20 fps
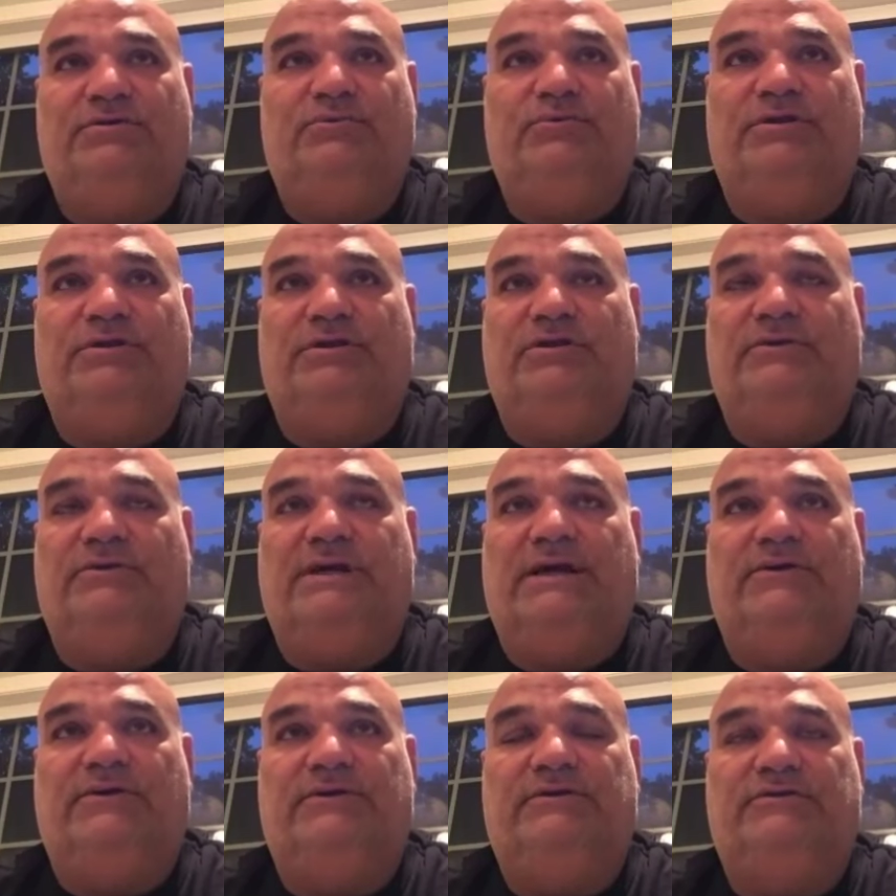We're going to go
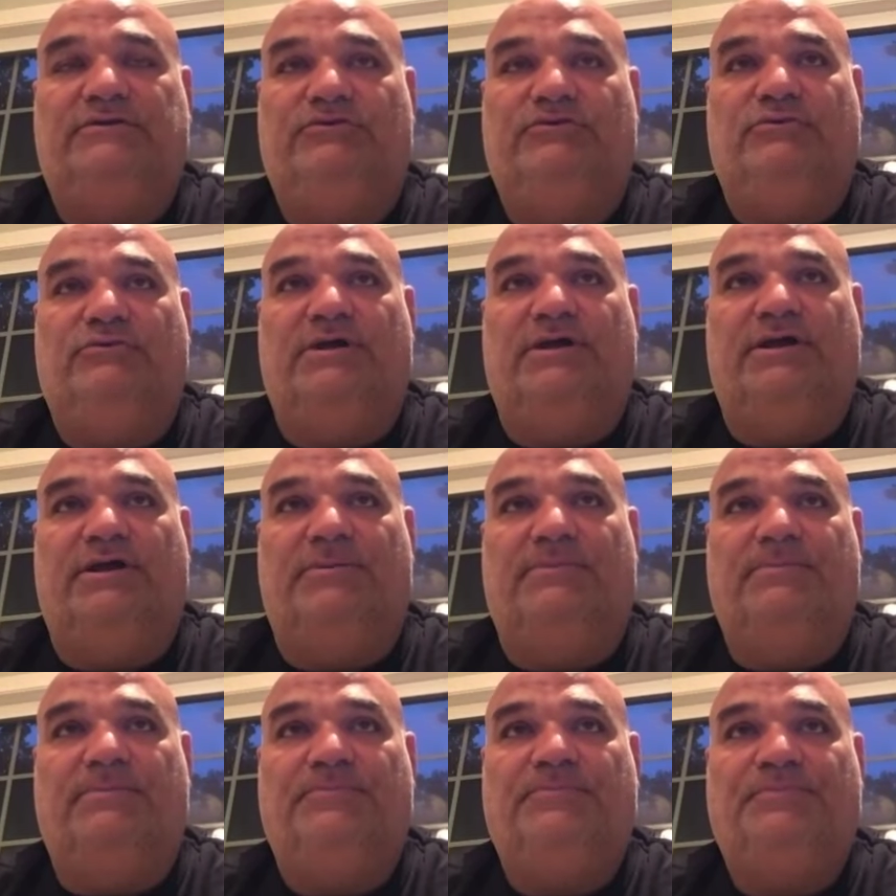out to
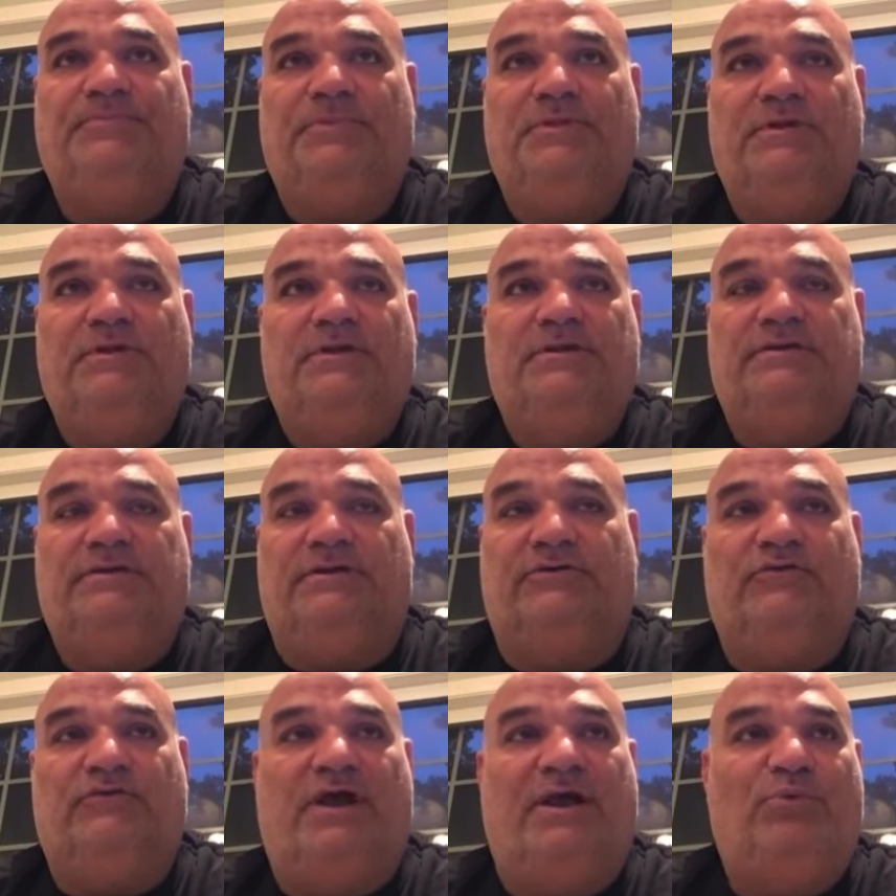um, to
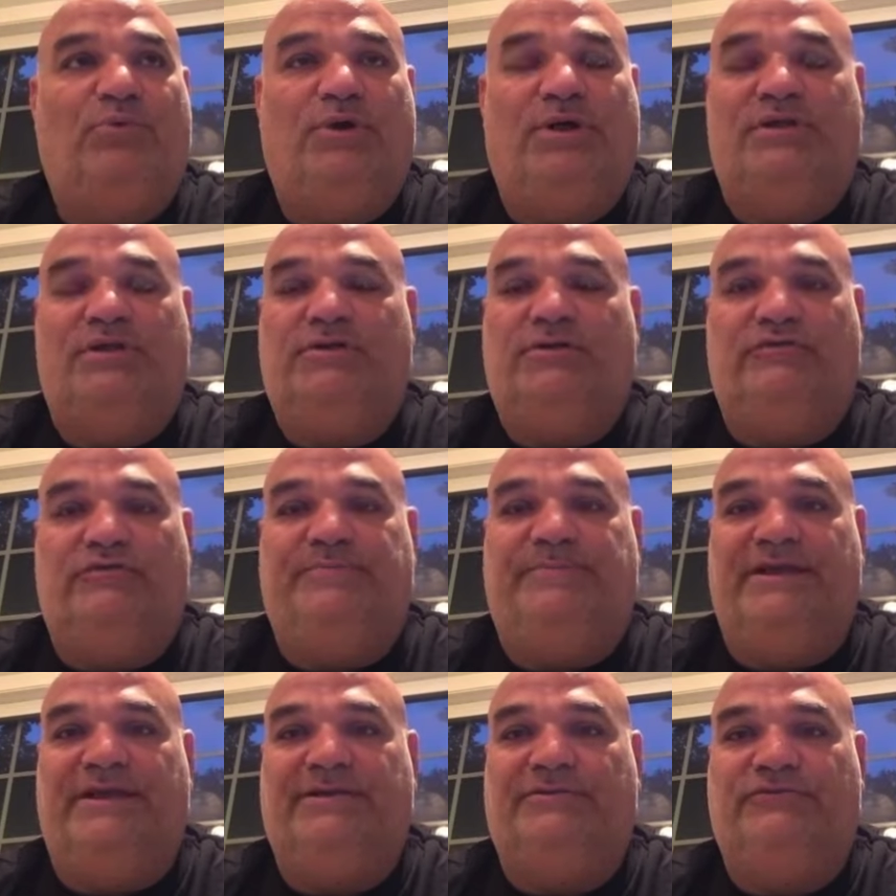Cromwell. Coach
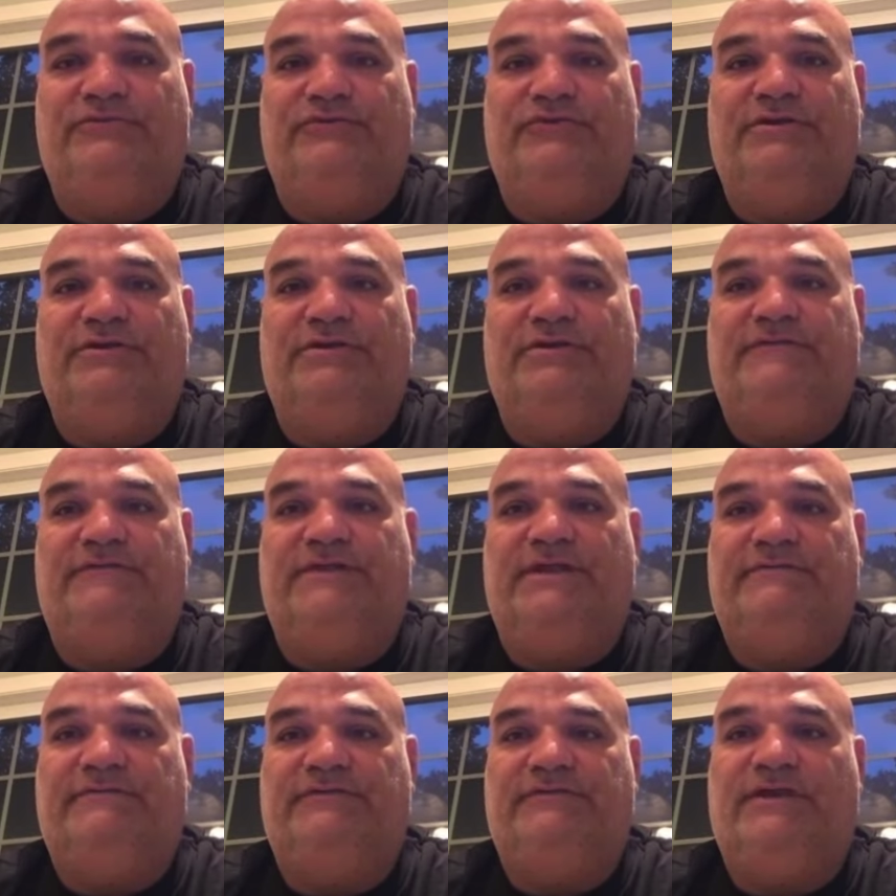Bennett was good enough to
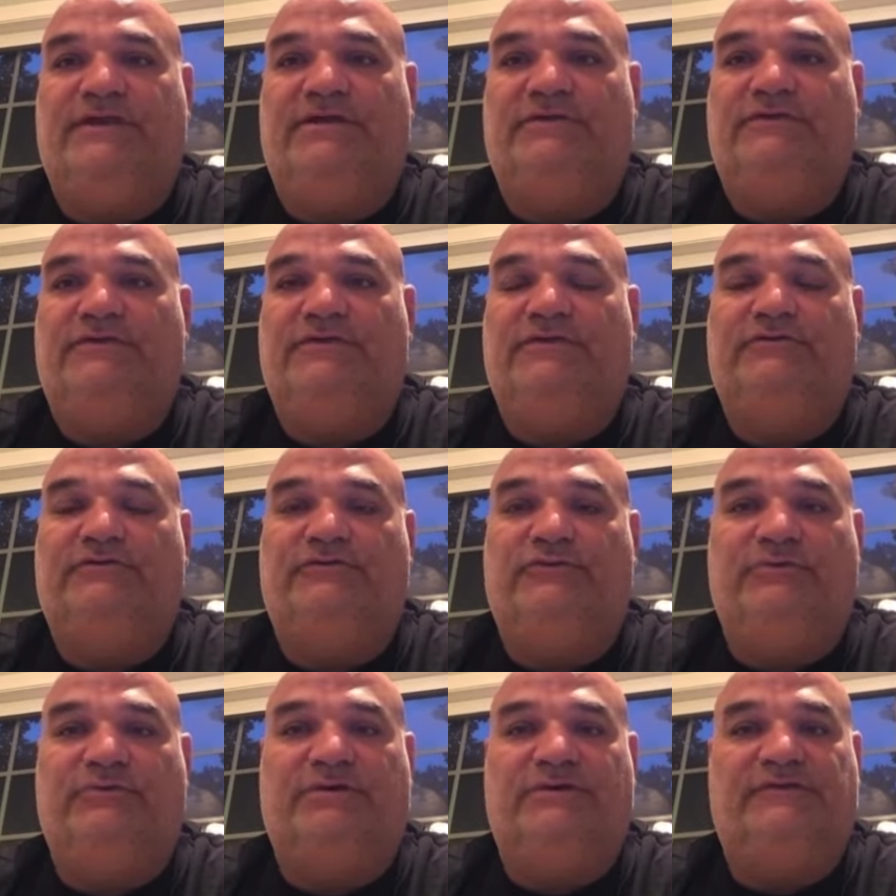have us out there, so
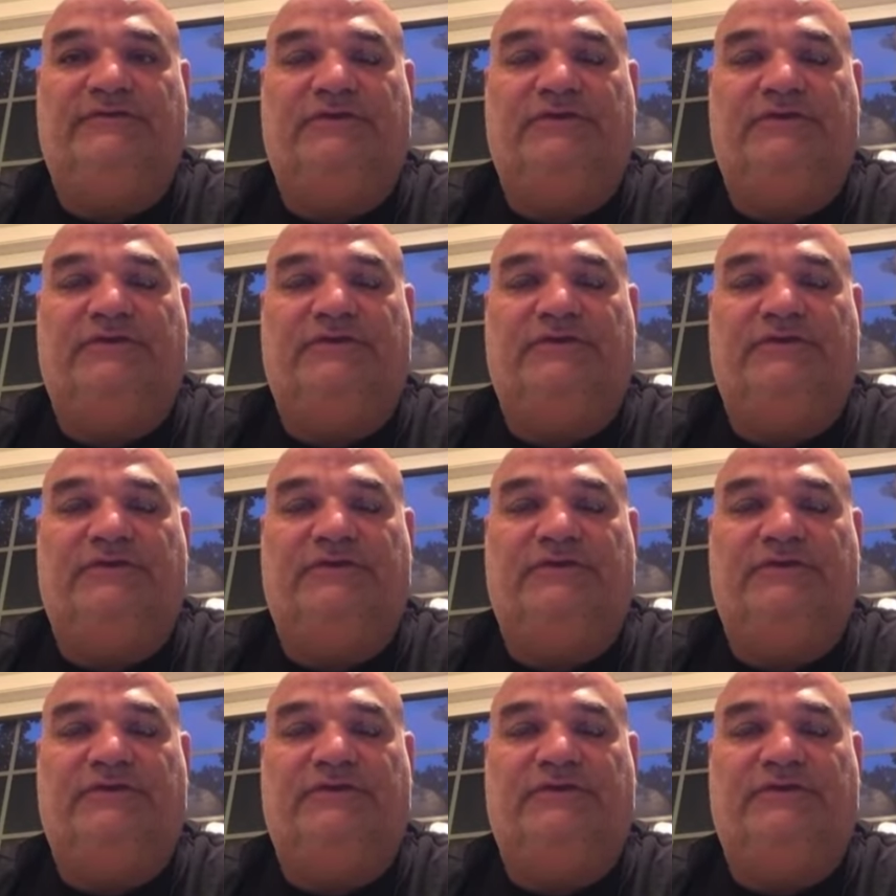we can see